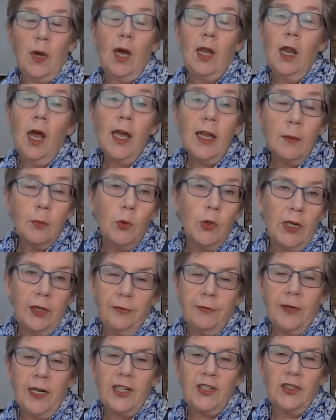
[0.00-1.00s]
I like
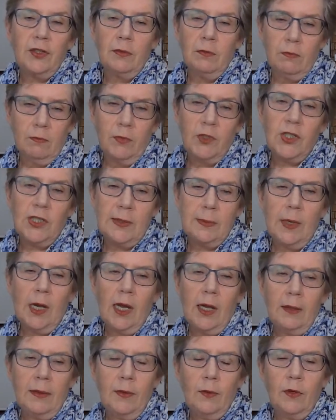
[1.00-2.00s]
morning fresh, which is
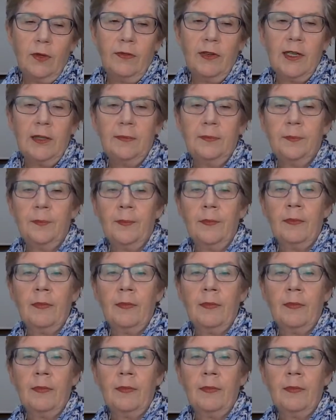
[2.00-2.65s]
why I thought of it.